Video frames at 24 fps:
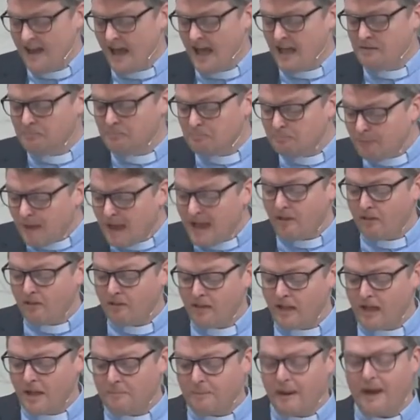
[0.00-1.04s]
and
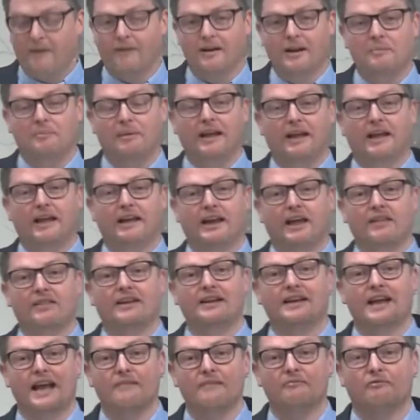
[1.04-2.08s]
Bel apparently being another
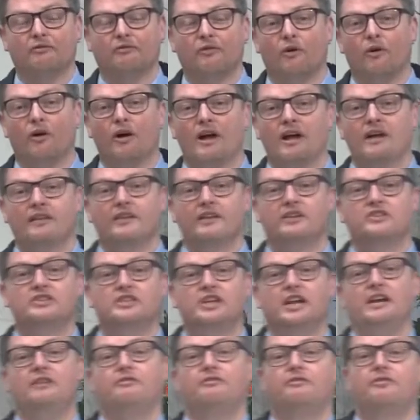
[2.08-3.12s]
name for the
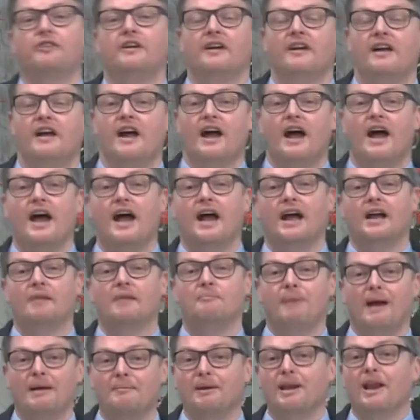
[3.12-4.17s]
chief uh,
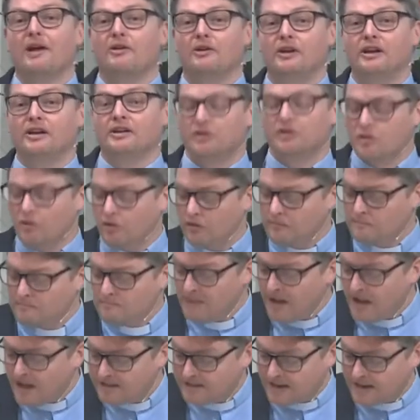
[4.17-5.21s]
Babylonian god
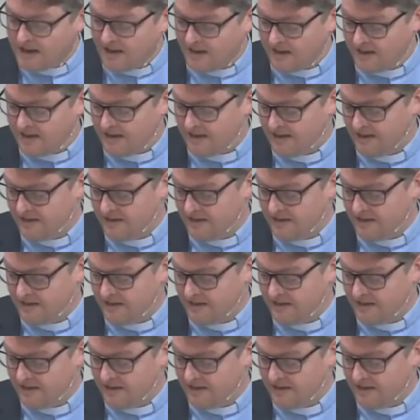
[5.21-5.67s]
Marduk.